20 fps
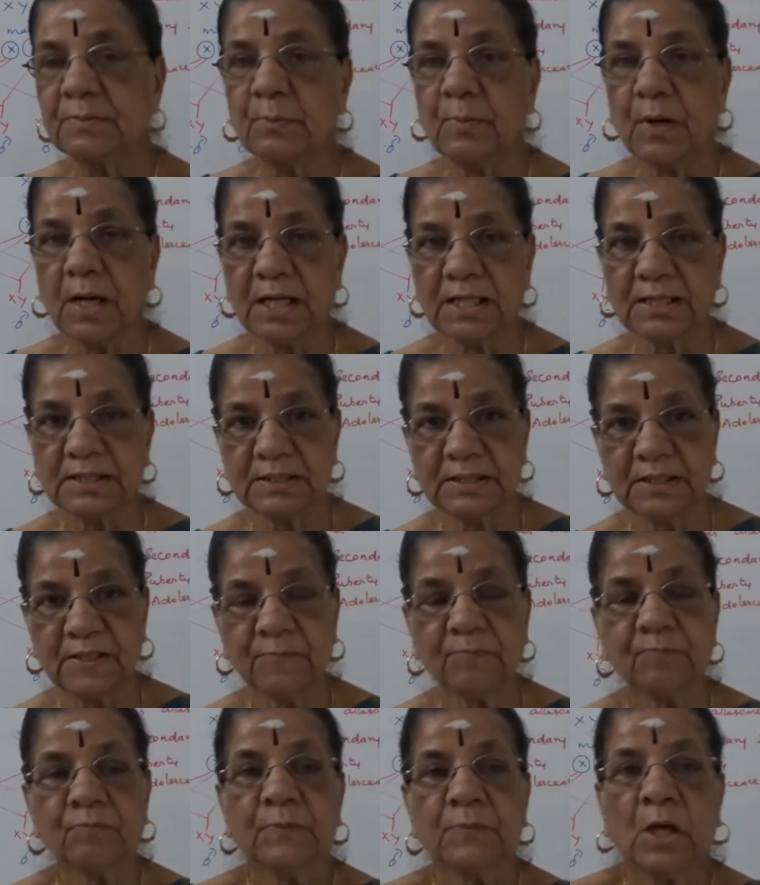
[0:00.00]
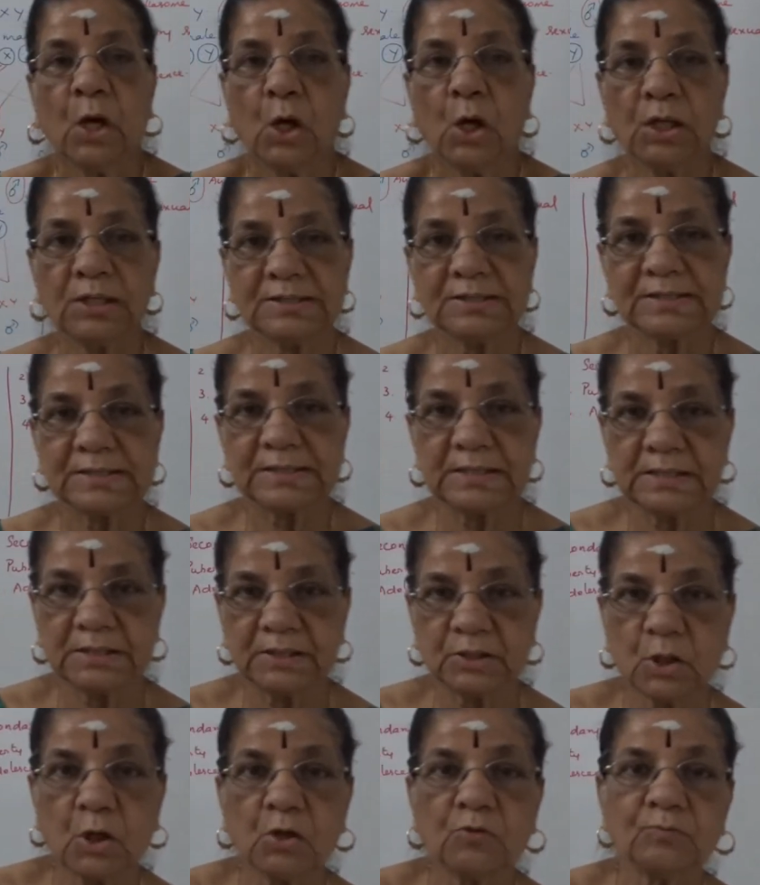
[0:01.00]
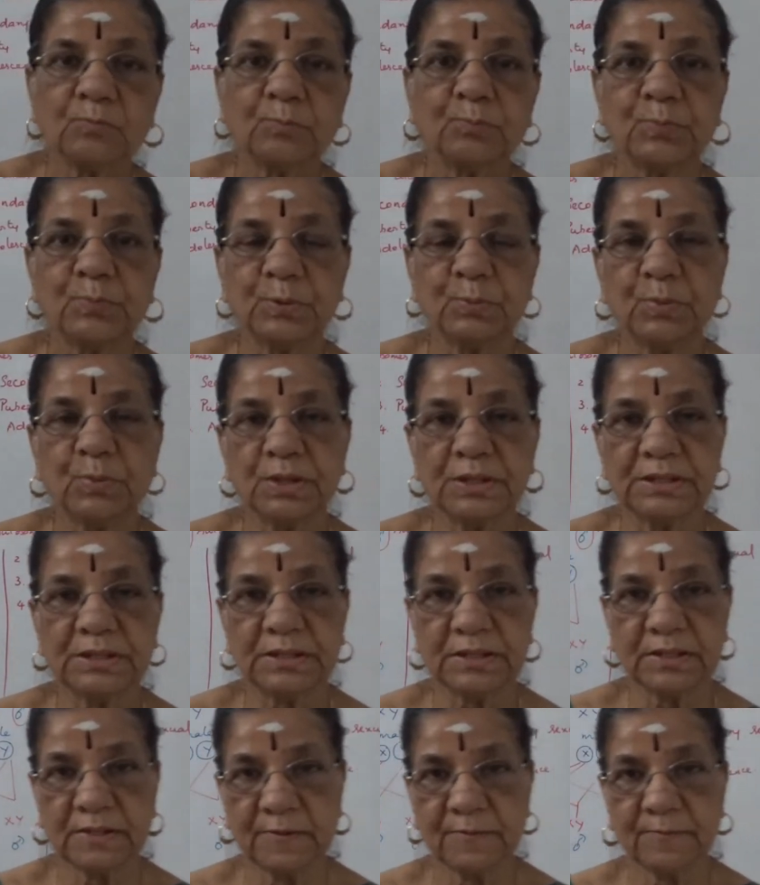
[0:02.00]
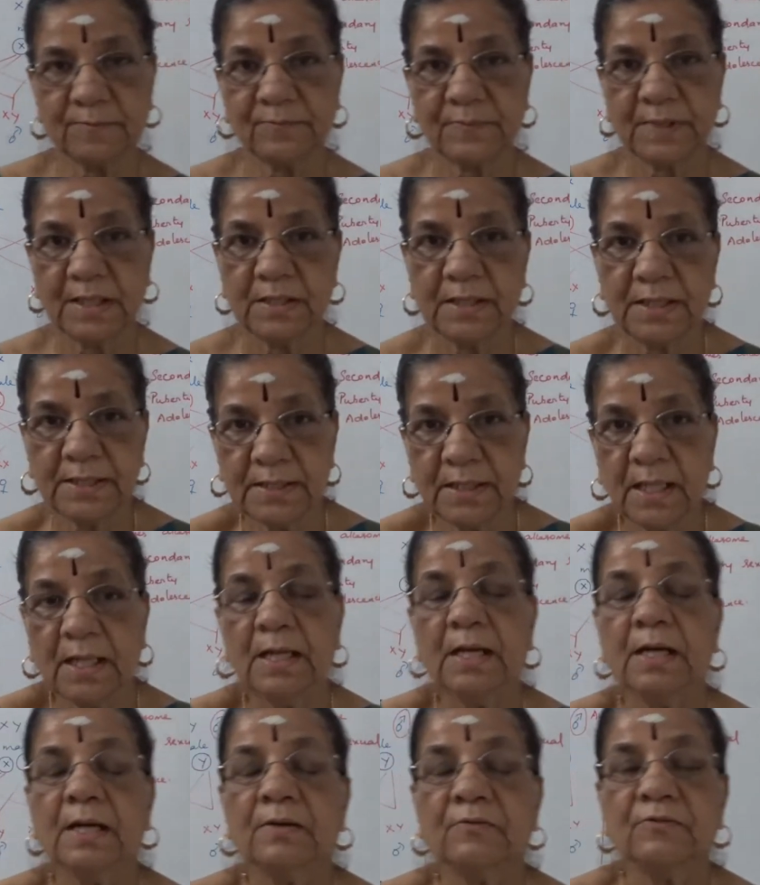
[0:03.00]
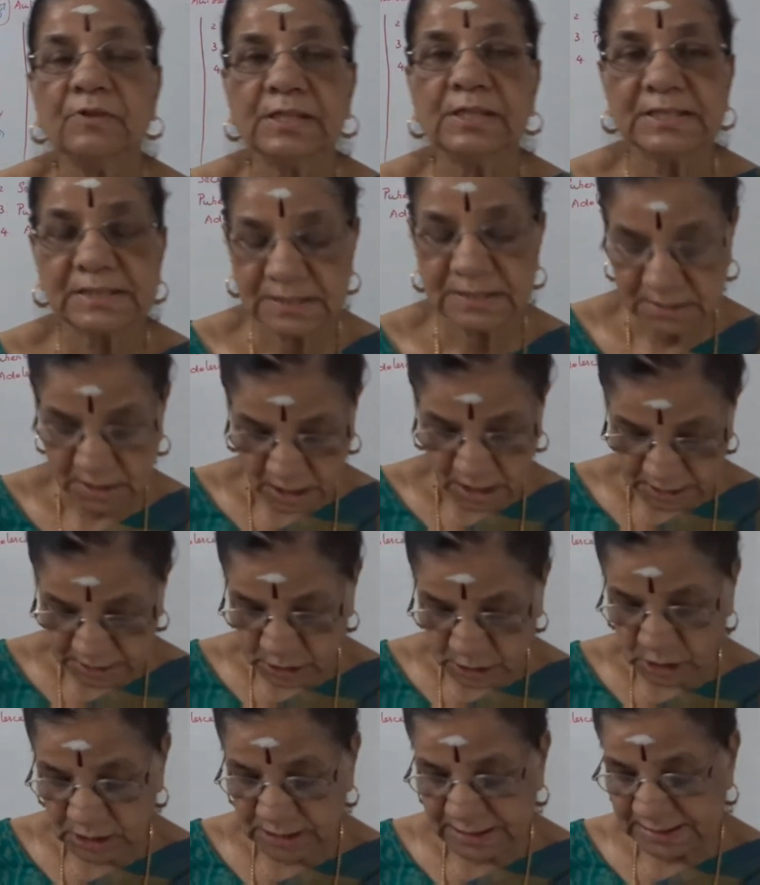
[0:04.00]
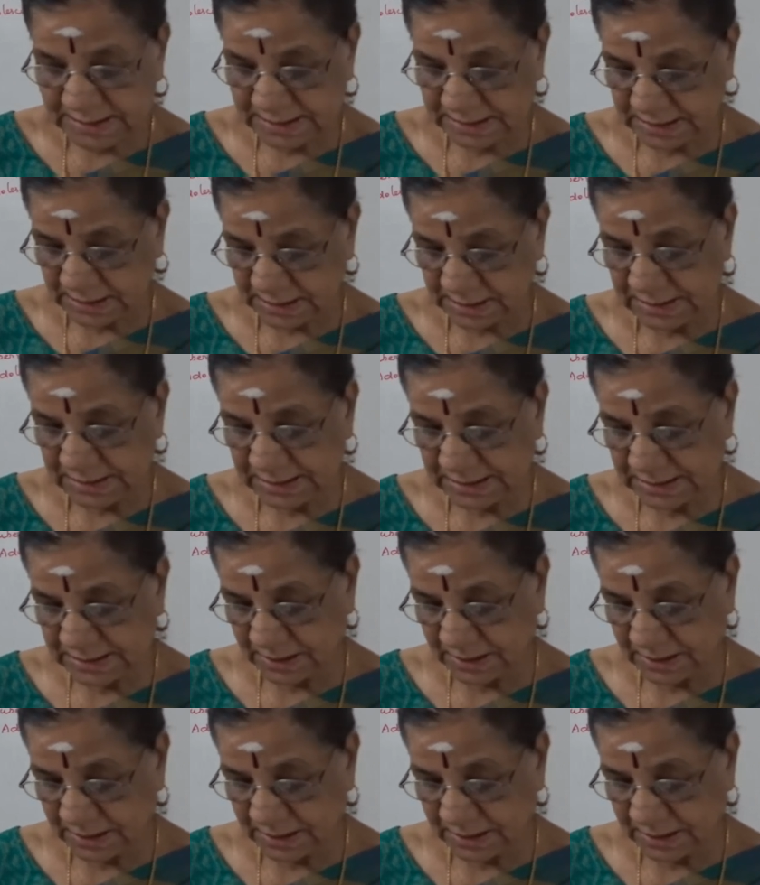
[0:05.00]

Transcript: mark the onset of puberty. Right? Whereas adolescence,